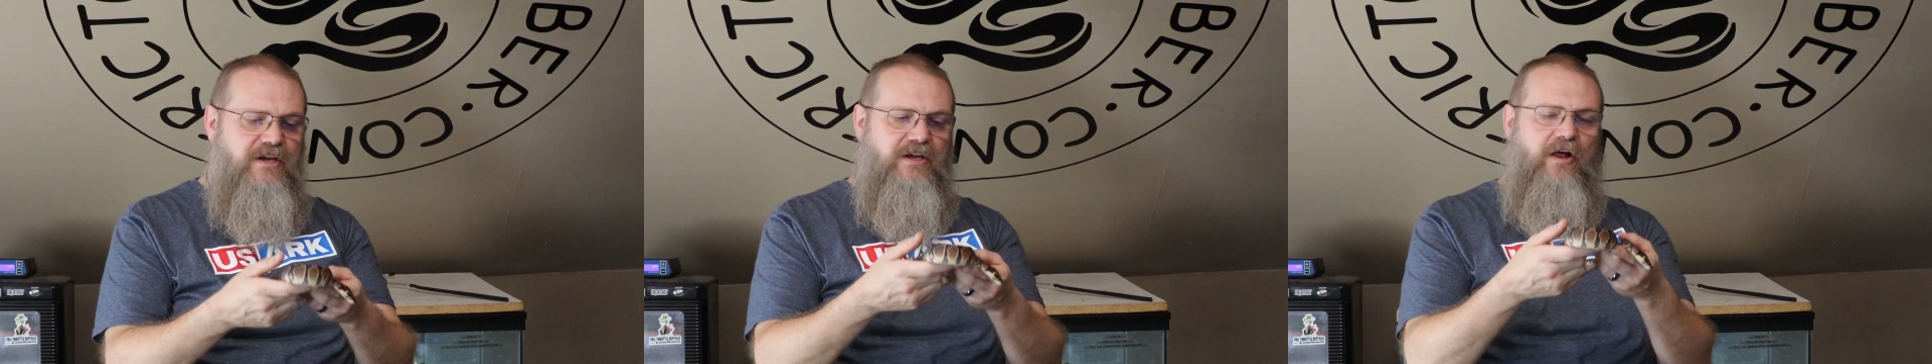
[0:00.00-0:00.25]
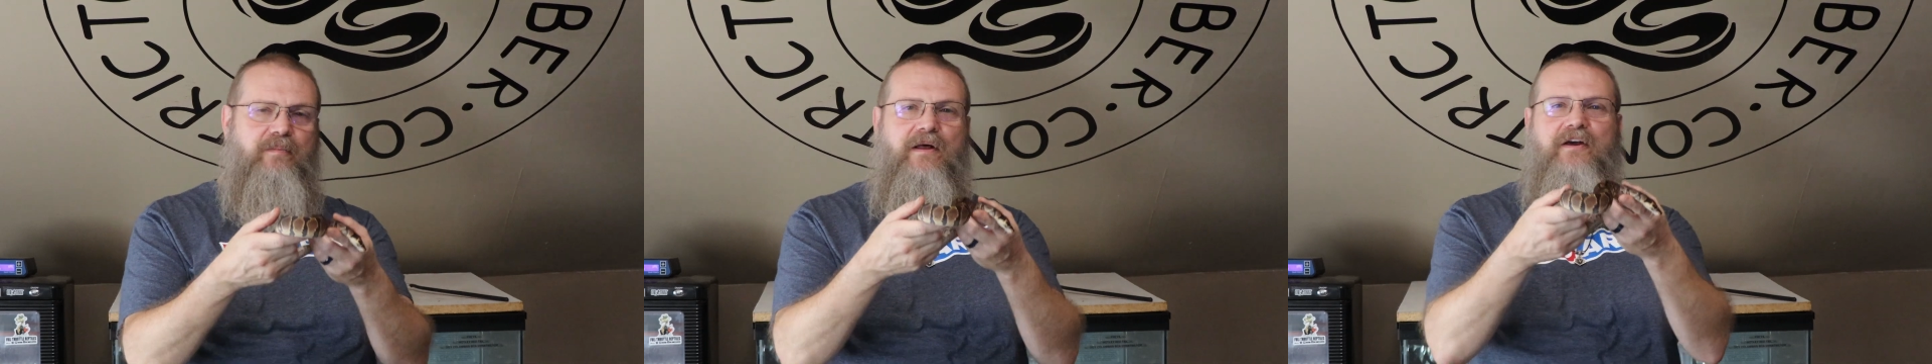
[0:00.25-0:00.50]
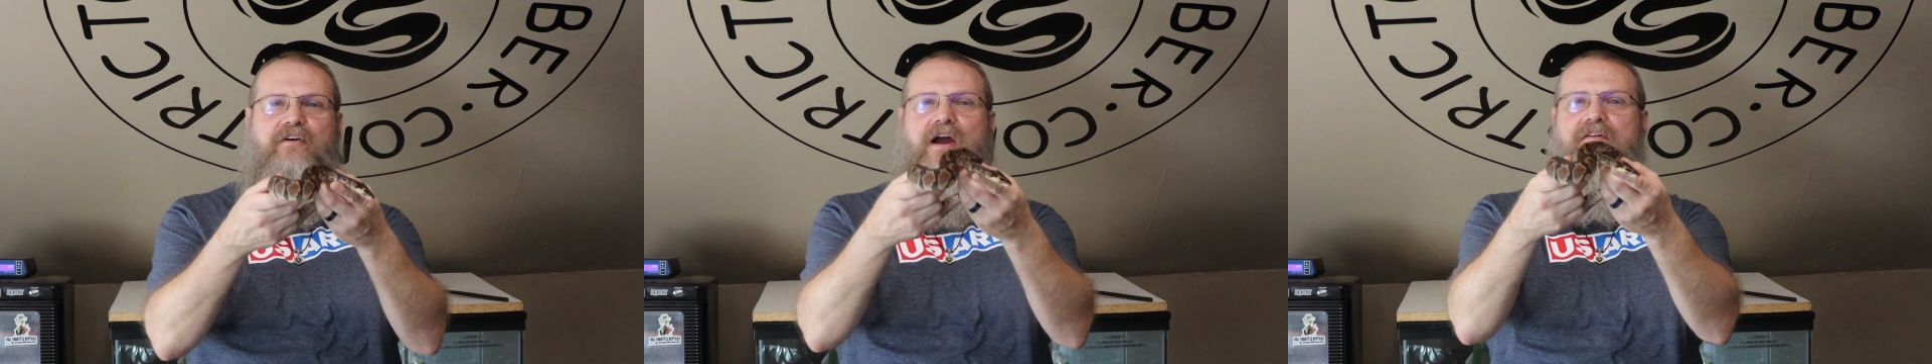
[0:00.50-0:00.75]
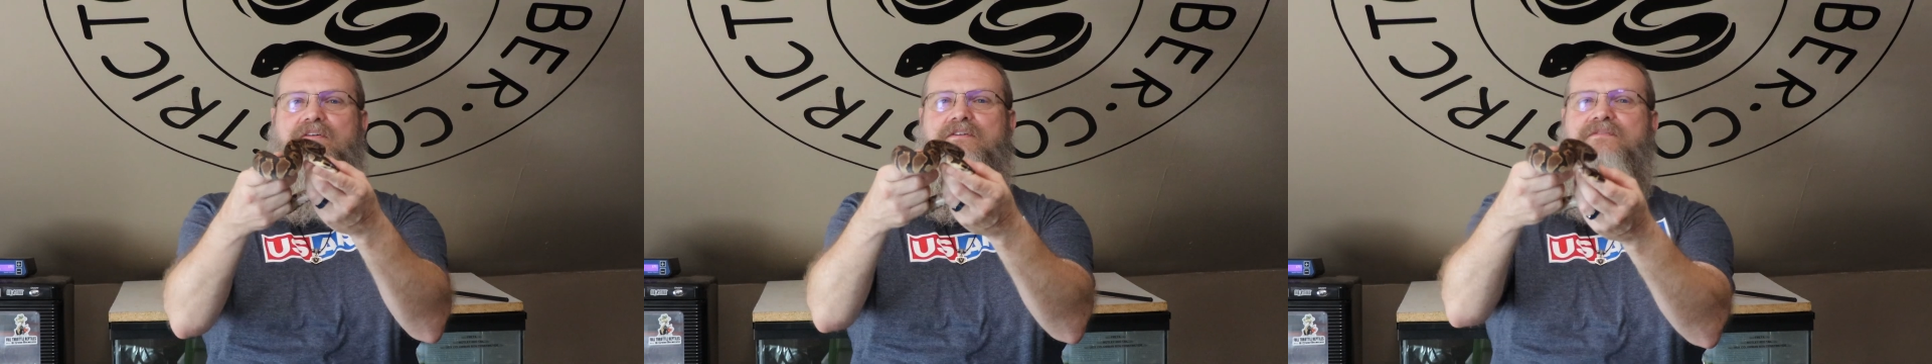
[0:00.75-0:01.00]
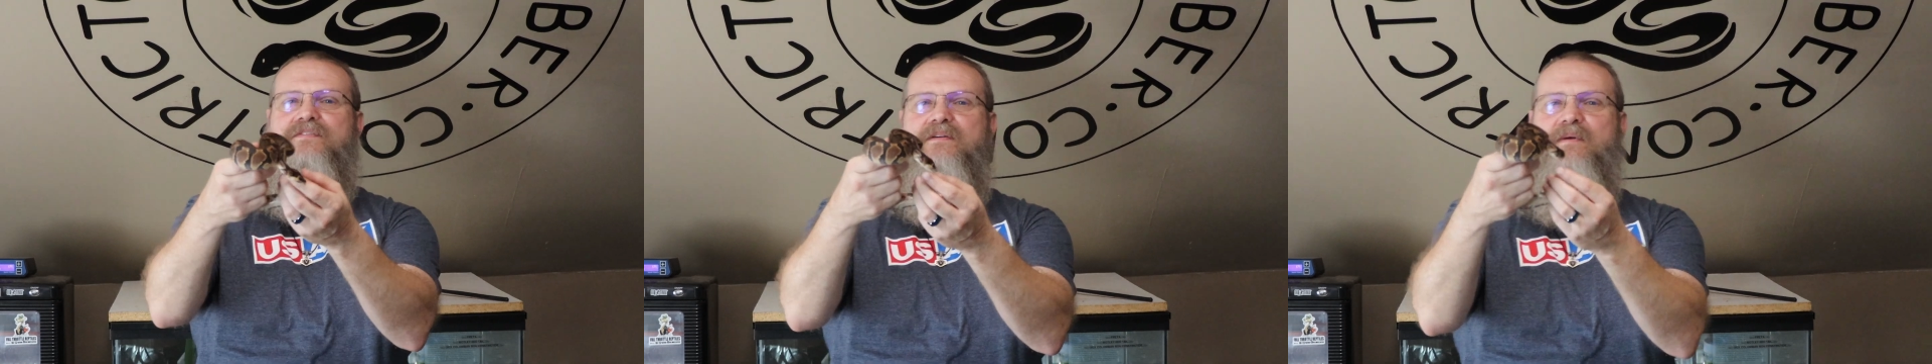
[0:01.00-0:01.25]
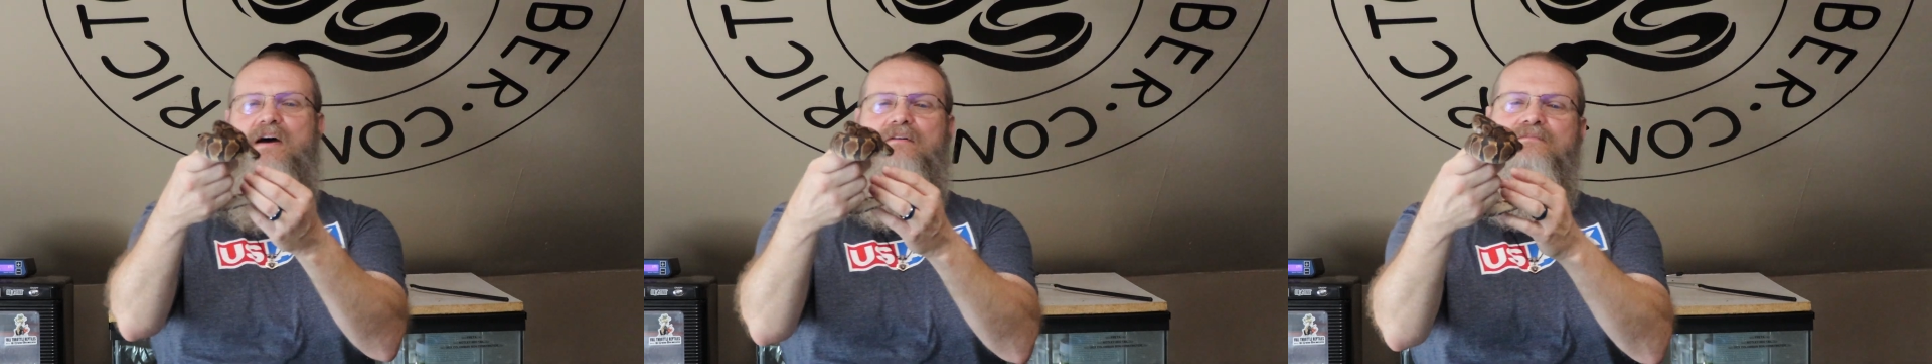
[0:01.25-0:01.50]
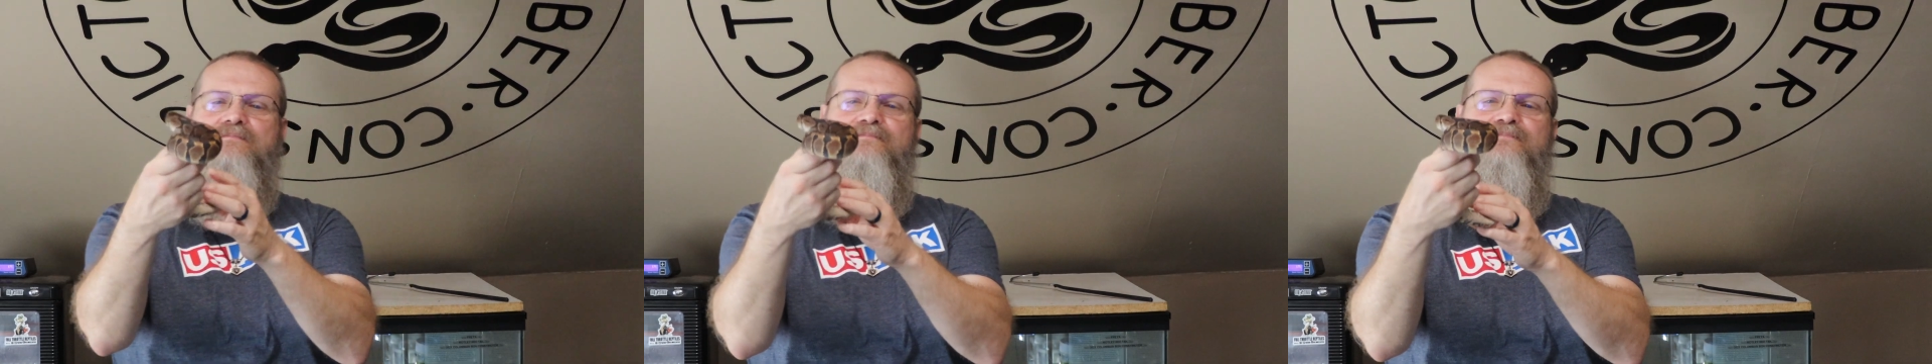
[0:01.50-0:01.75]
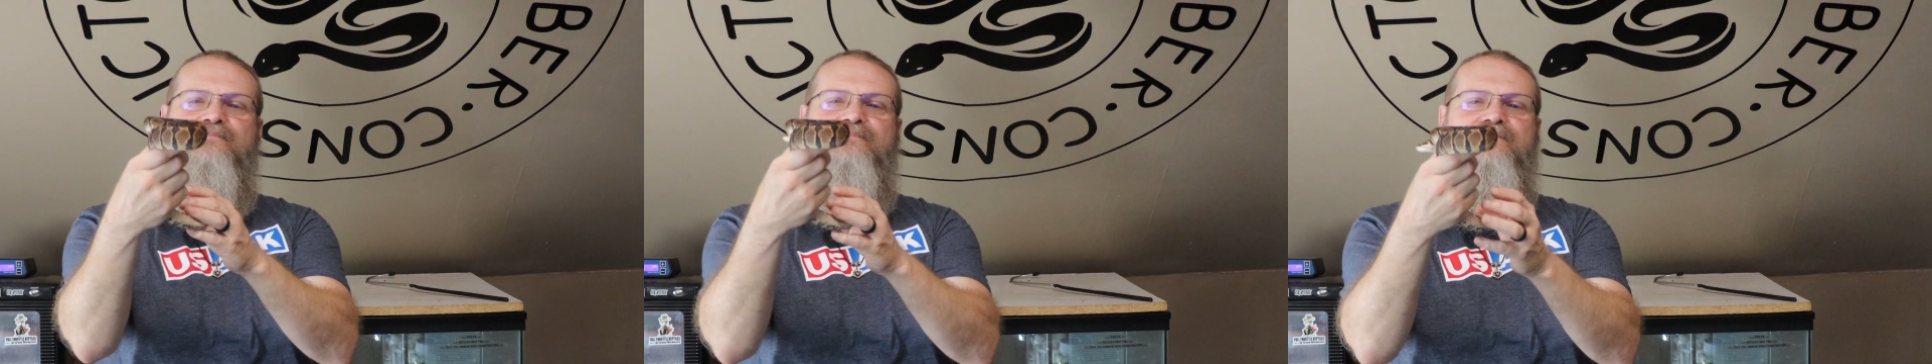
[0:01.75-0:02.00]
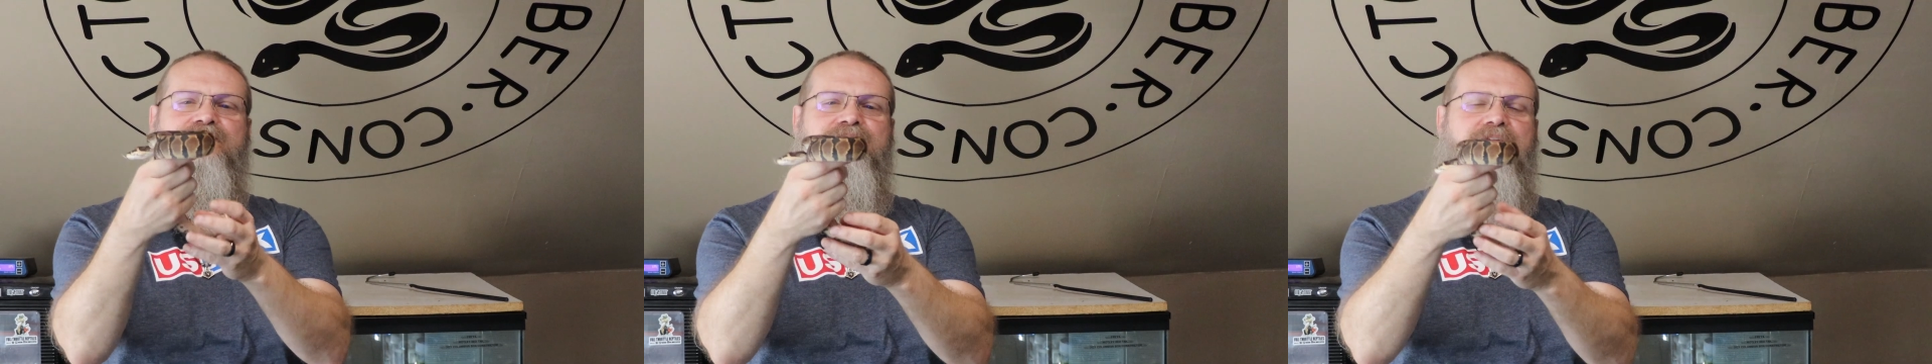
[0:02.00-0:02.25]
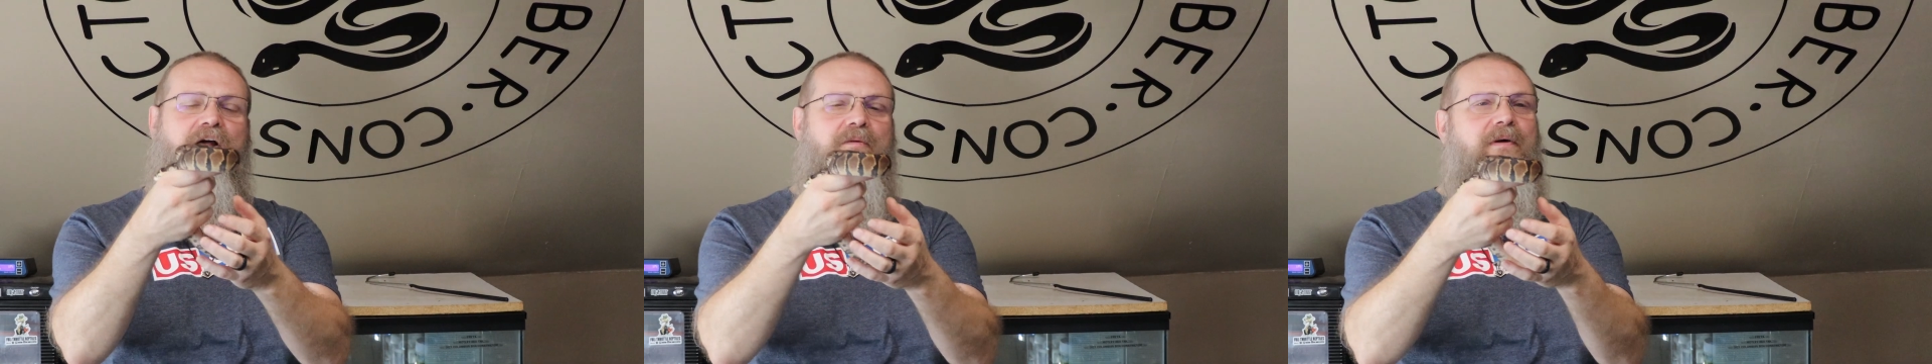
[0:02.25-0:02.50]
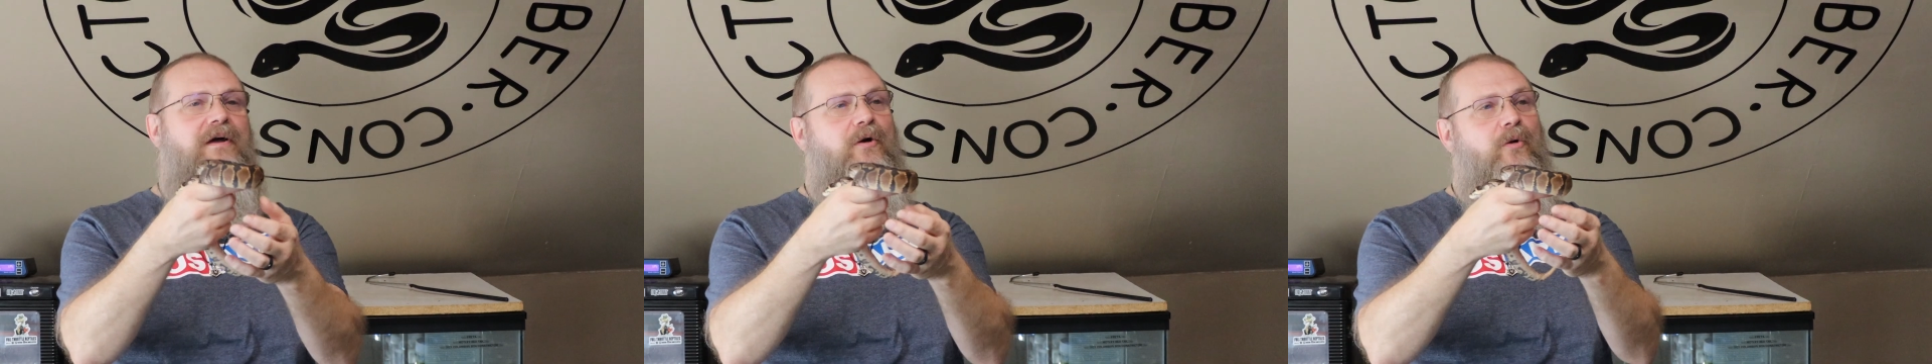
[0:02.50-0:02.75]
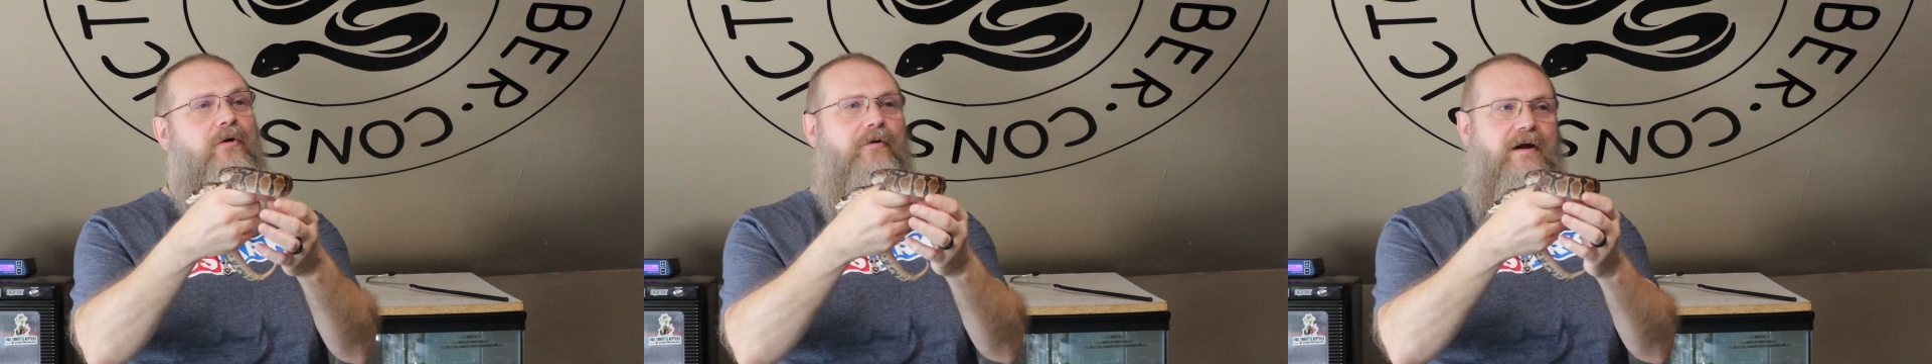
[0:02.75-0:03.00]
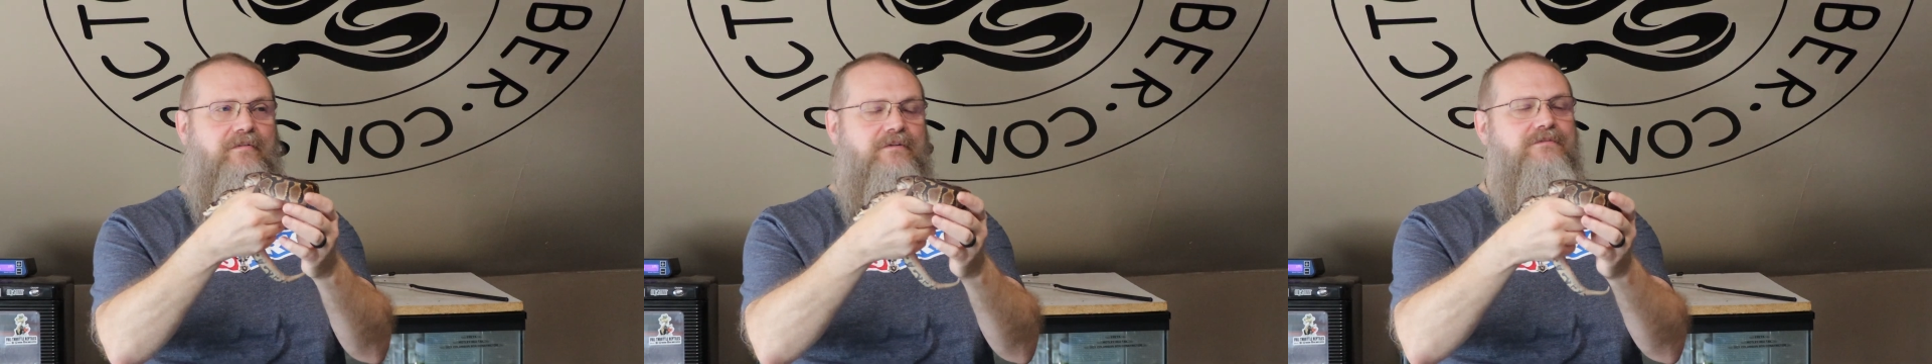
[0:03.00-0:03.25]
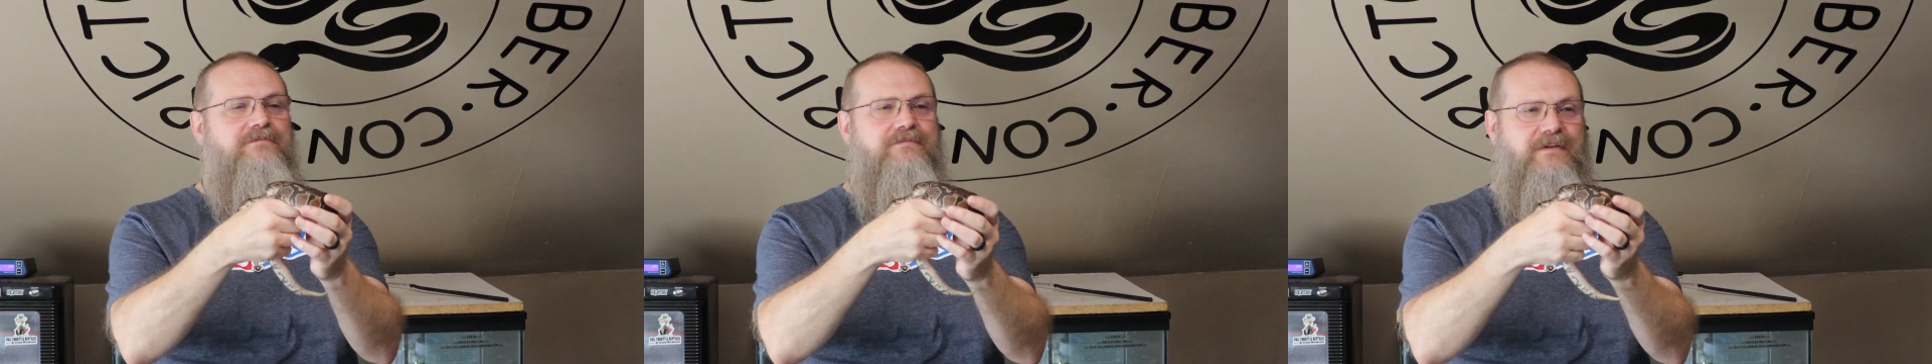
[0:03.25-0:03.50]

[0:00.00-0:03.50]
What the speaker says: Yellow belly gravel, female. Yellow belly or gravel,